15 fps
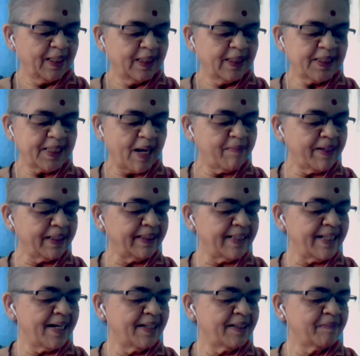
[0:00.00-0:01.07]

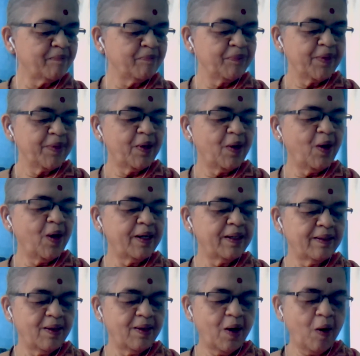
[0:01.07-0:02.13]
Sarvajna or
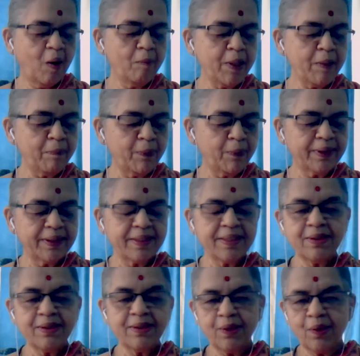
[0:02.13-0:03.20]

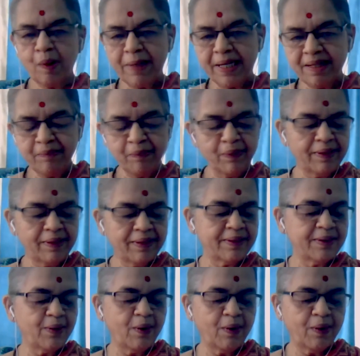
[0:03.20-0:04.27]
omnipotent or
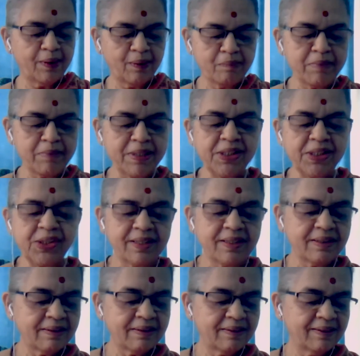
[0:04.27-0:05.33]
benevolent or
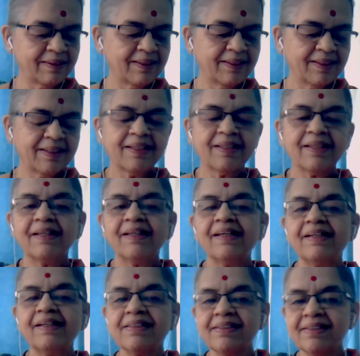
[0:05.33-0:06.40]
omniscient,
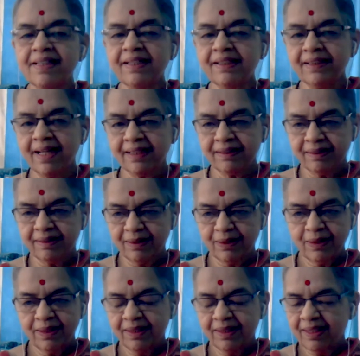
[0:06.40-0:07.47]
it is said that
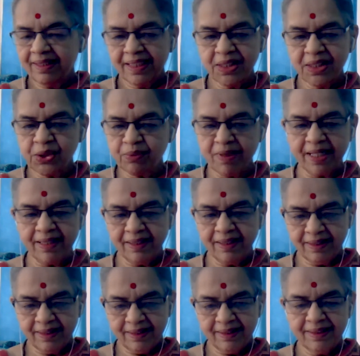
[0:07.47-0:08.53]

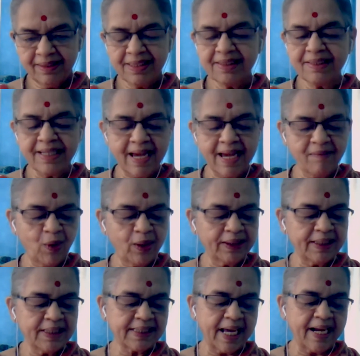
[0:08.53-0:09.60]
Ishvara doesn't have all
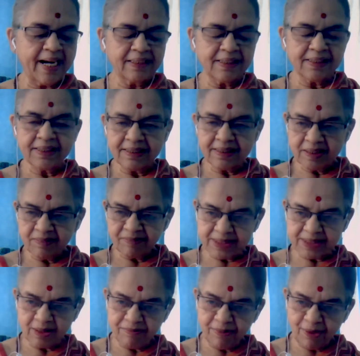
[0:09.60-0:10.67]
these characteristics.
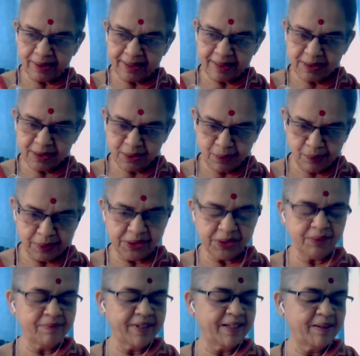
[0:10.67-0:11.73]
First of all, there is no
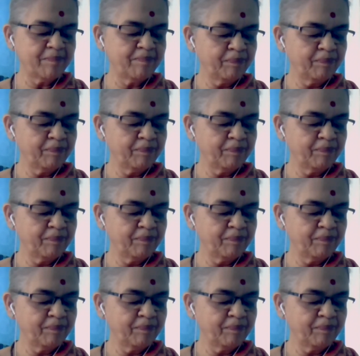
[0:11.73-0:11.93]
Ishvara.